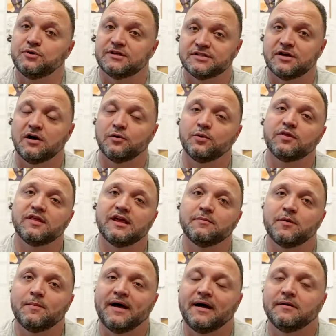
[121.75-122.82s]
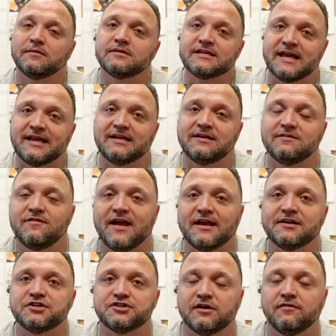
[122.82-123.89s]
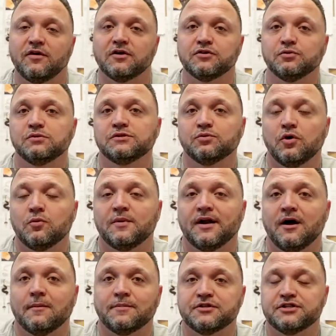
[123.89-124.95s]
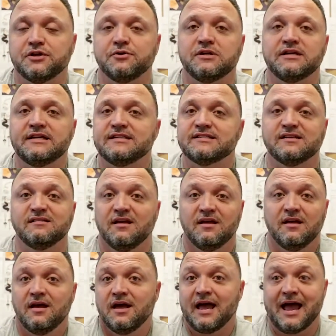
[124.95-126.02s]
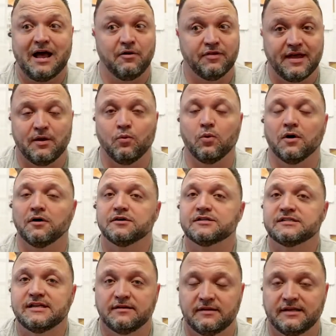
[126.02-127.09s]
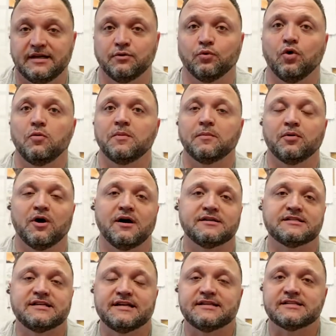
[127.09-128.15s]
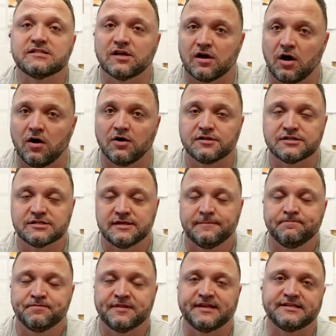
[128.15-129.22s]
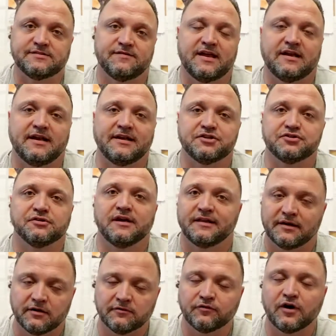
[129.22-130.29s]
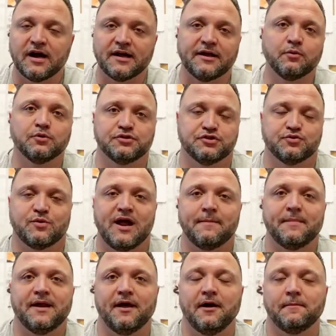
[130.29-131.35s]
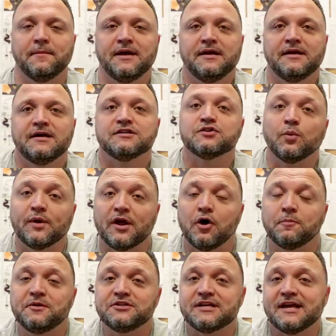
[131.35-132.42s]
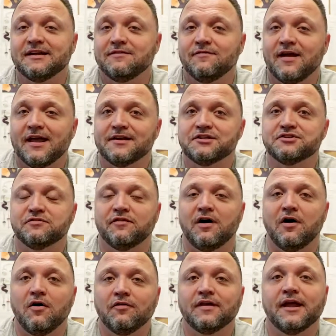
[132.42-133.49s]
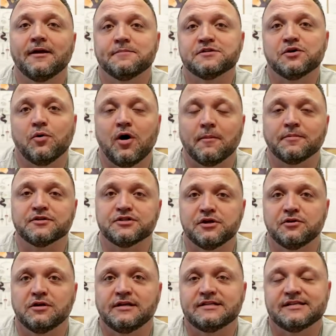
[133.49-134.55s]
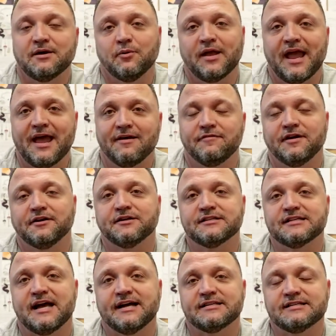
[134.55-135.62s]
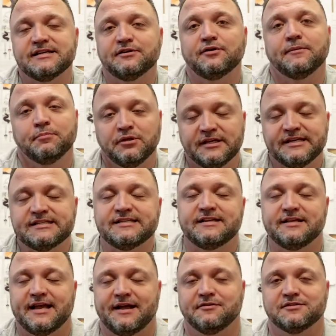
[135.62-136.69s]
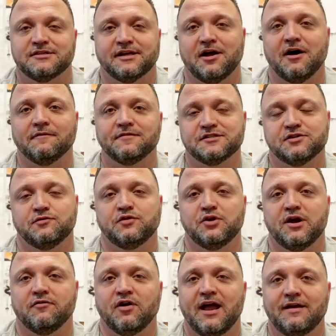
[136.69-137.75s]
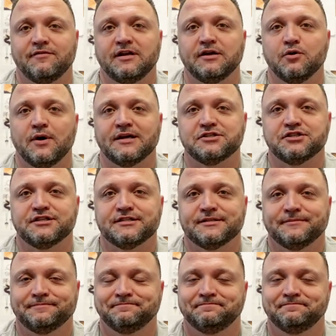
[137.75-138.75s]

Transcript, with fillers: can talk with them about taking advantage of our dual enrollment opportunities and how that works and the enrollment process, the cost, things of that nature. And then on Friday, we'll just wrap it up. So we hope you take advantage of all the EPSO opportunities that we have here at Science Hill. And please see the counseling office if you ever have any questions.